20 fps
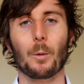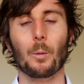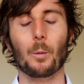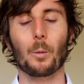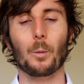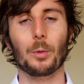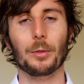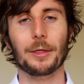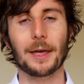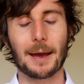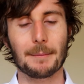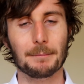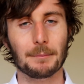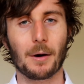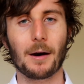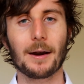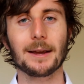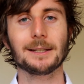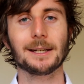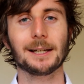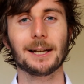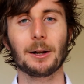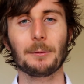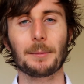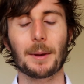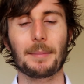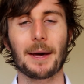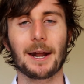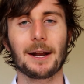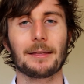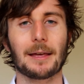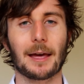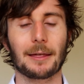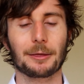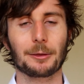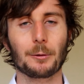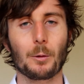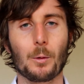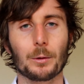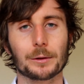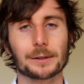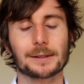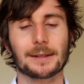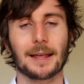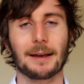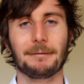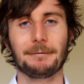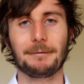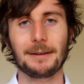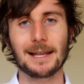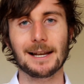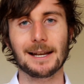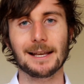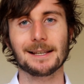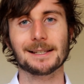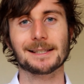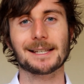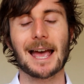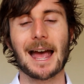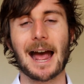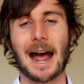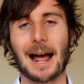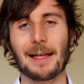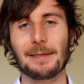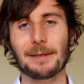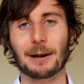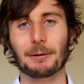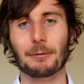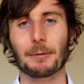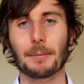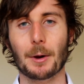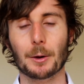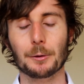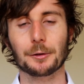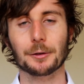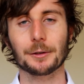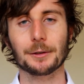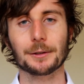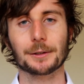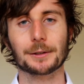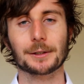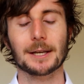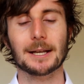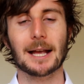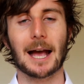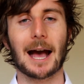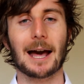their mind a little bit better, their thoughts, their feelings, and their emotions.